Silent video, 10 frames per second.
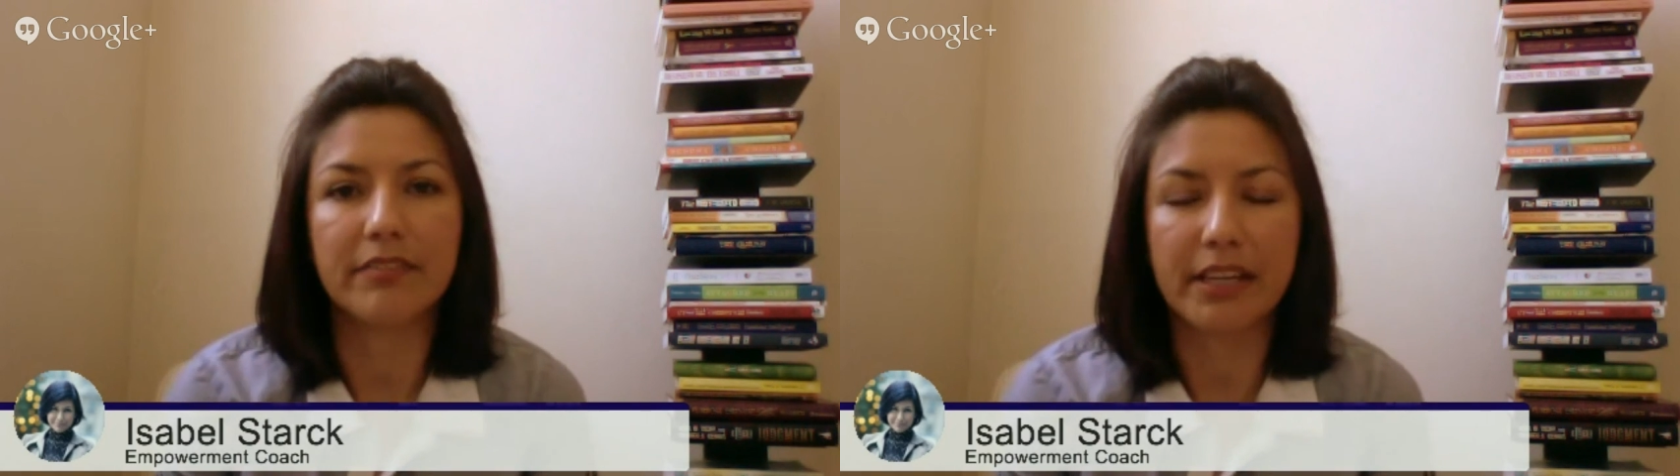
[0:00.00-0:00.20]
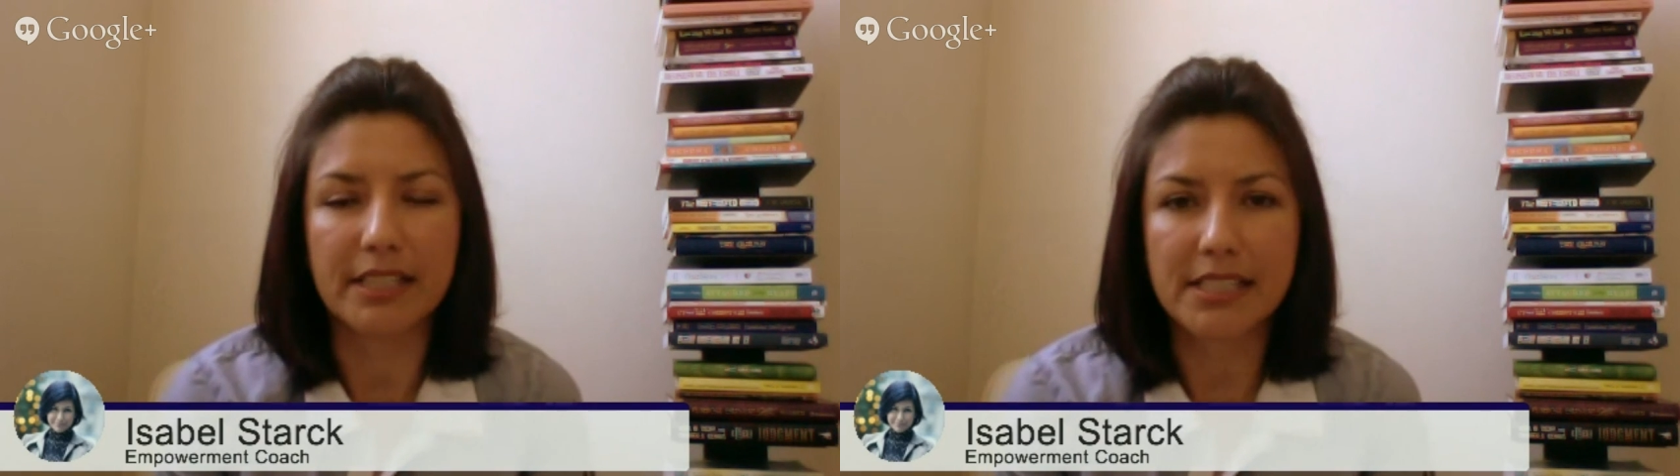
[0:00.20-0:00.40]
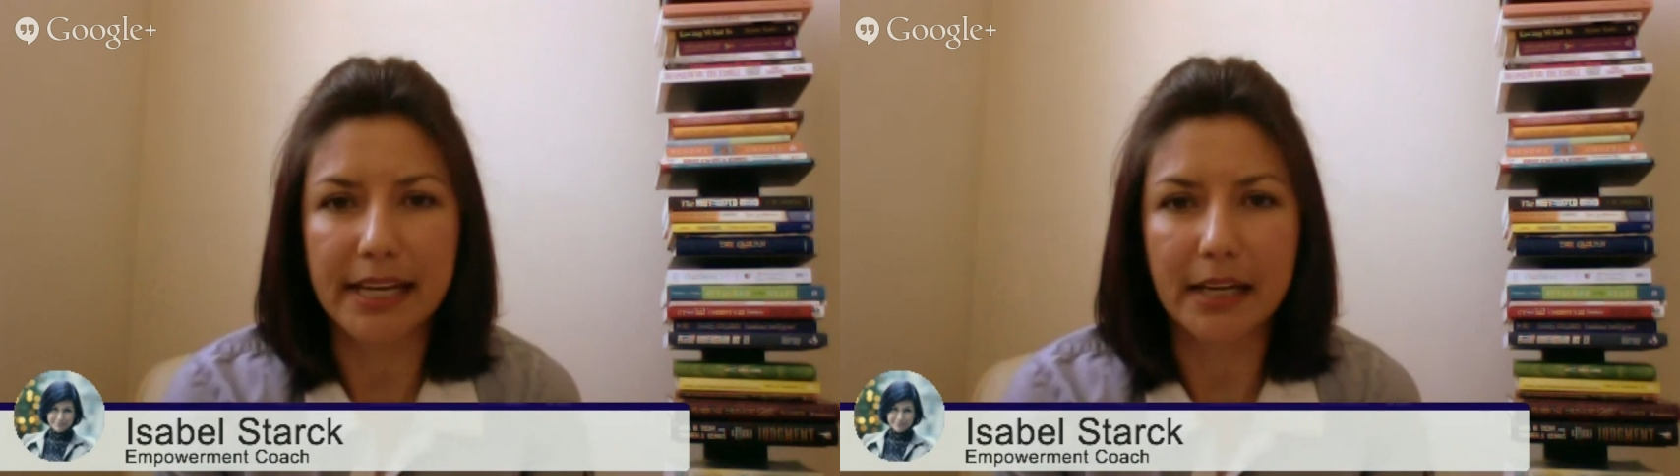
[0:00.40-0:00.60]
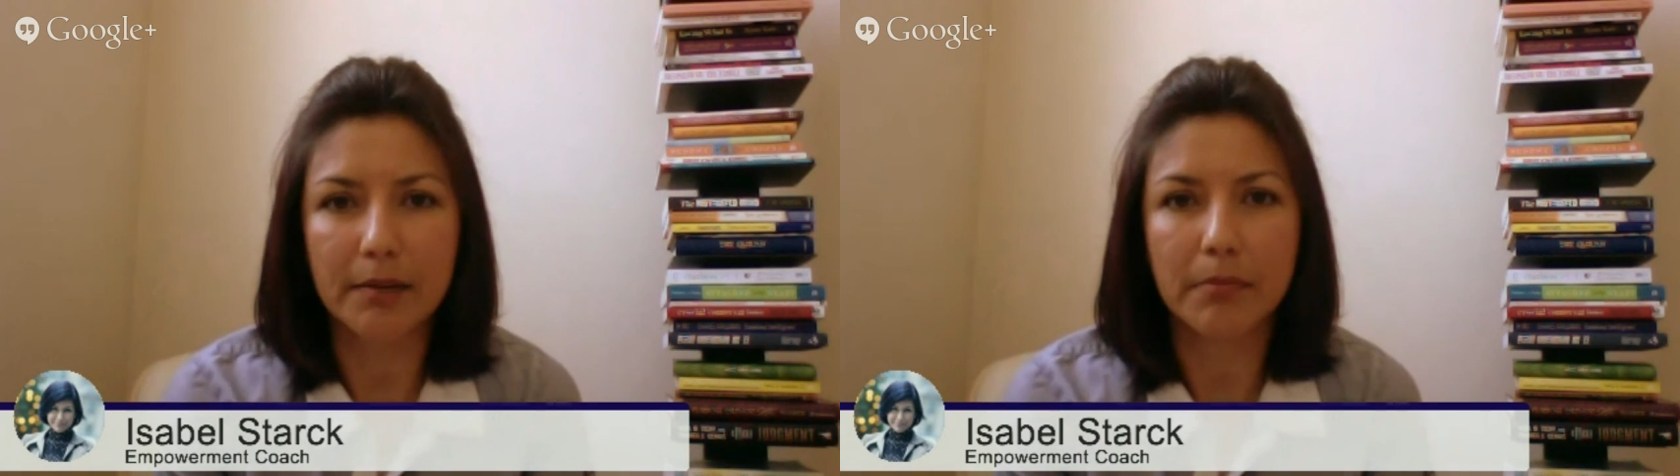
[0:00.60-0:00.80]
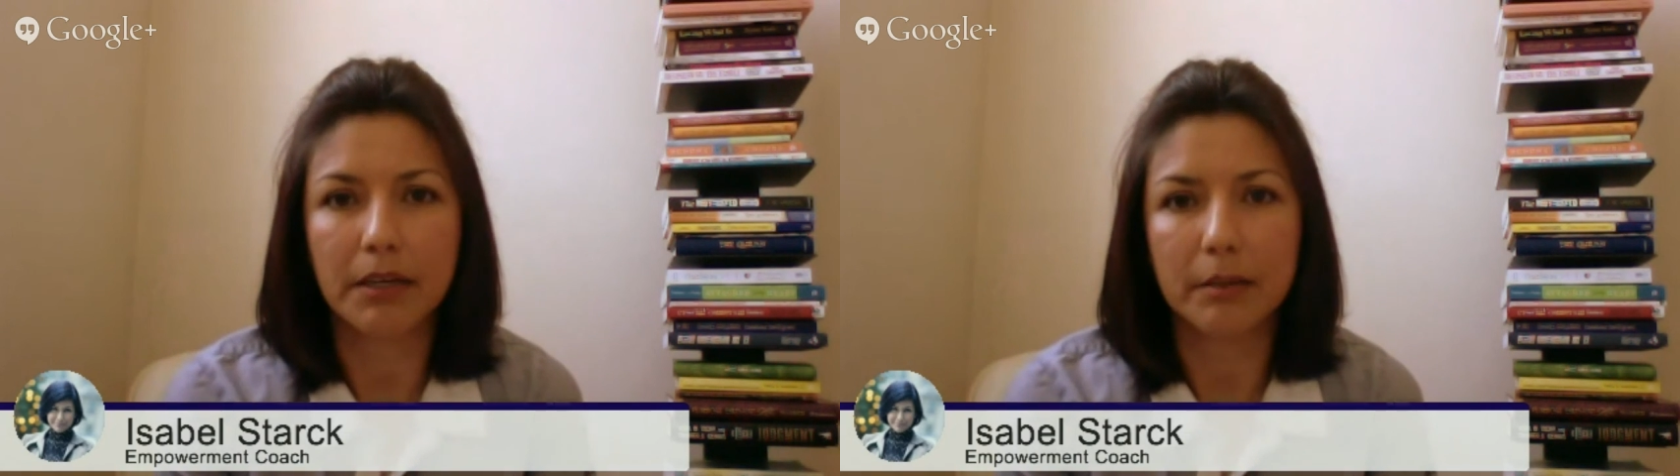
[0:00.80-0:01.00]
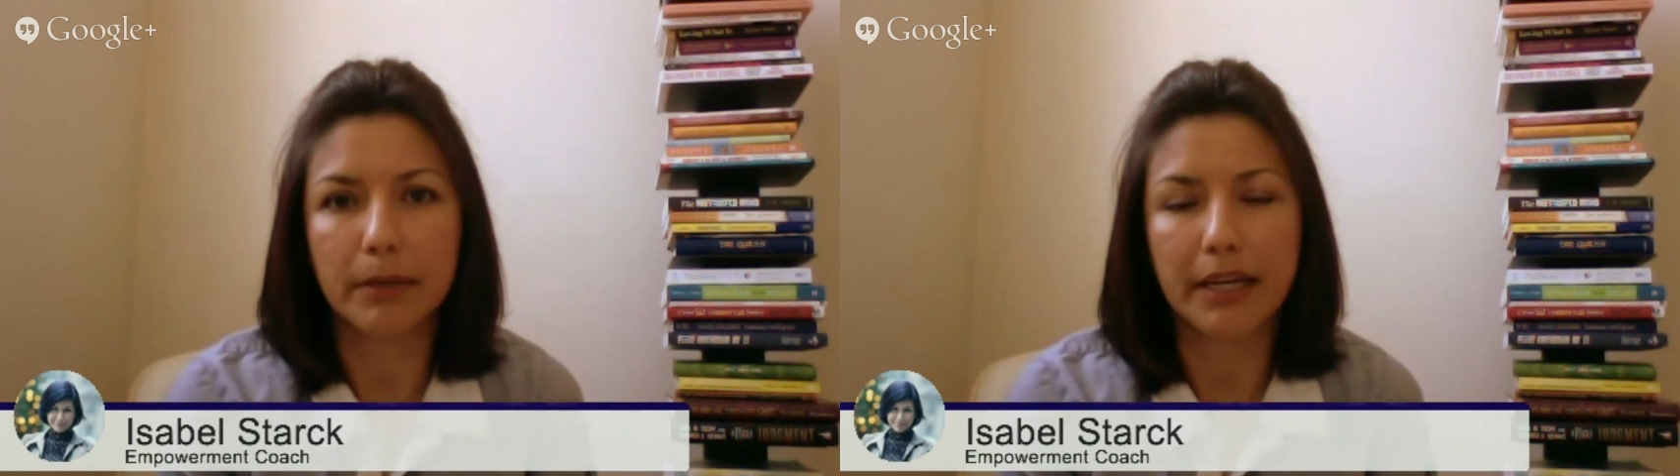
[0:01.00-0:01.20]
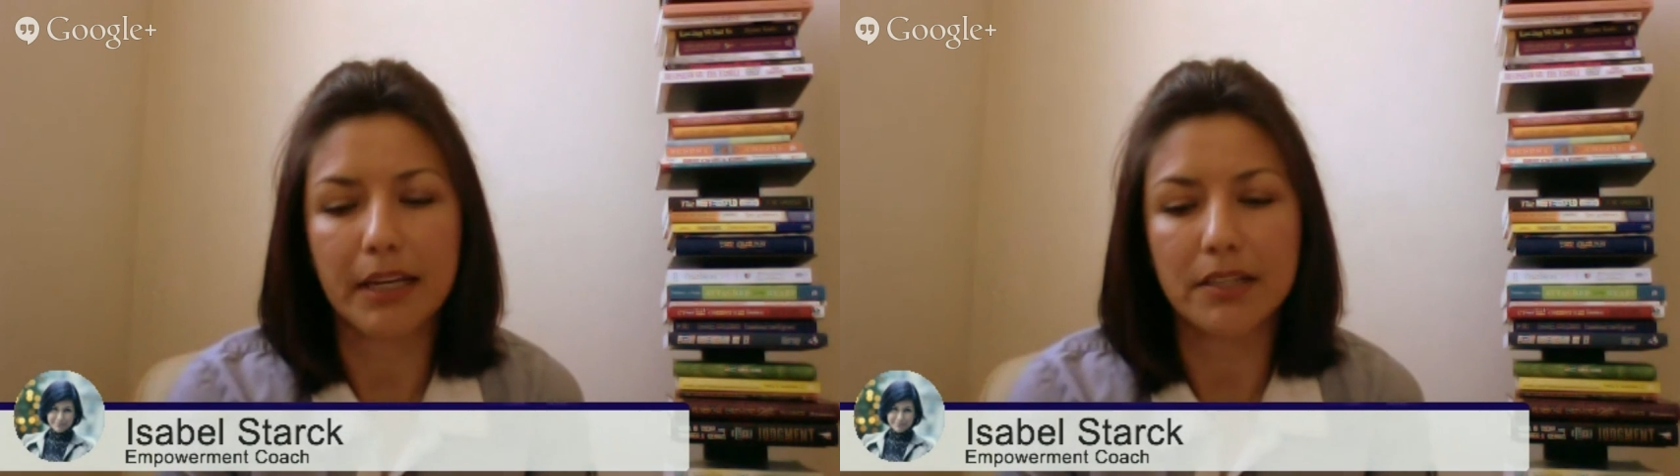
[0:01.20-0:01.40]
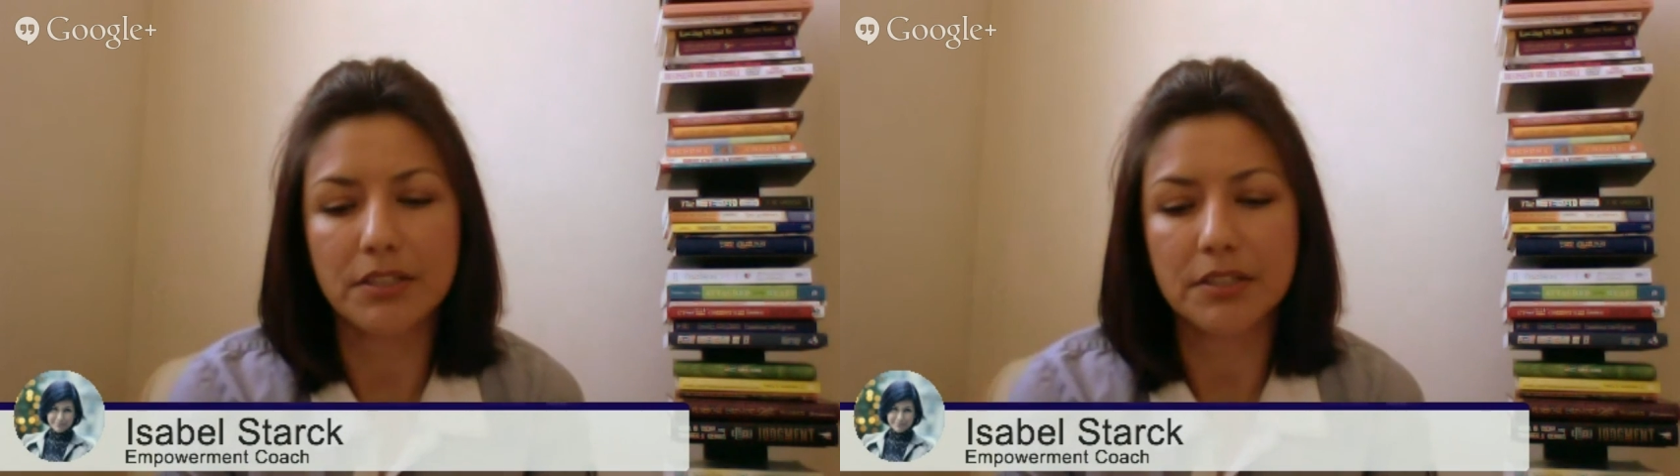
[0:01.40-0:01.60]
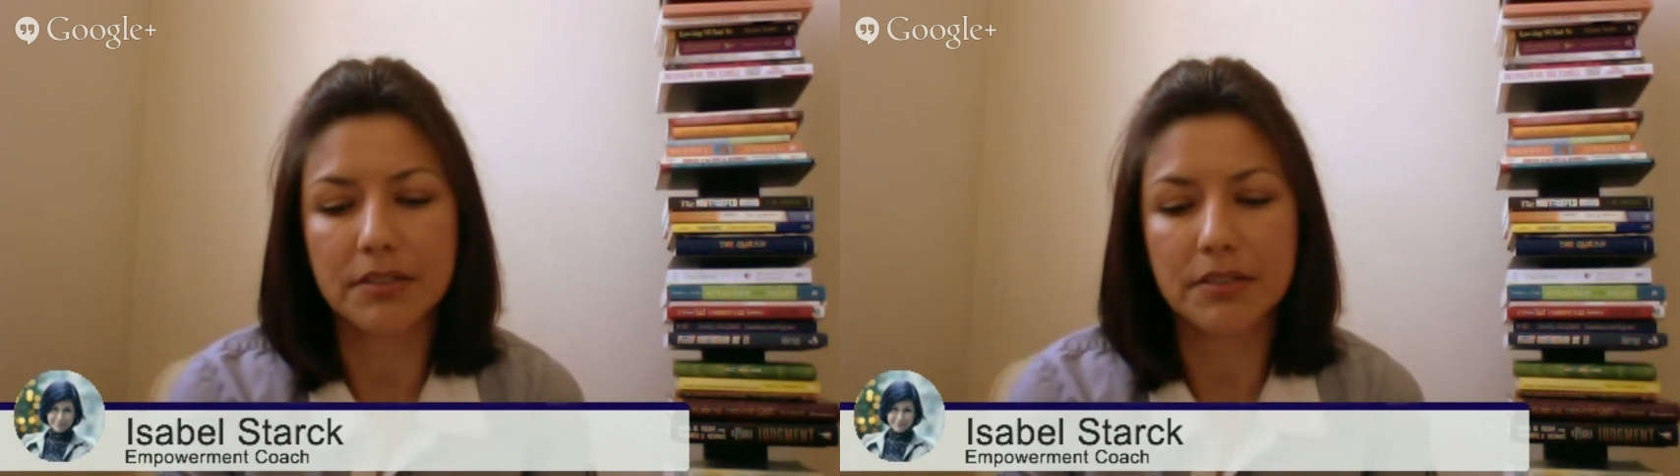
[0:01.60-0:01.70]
events tab on the page.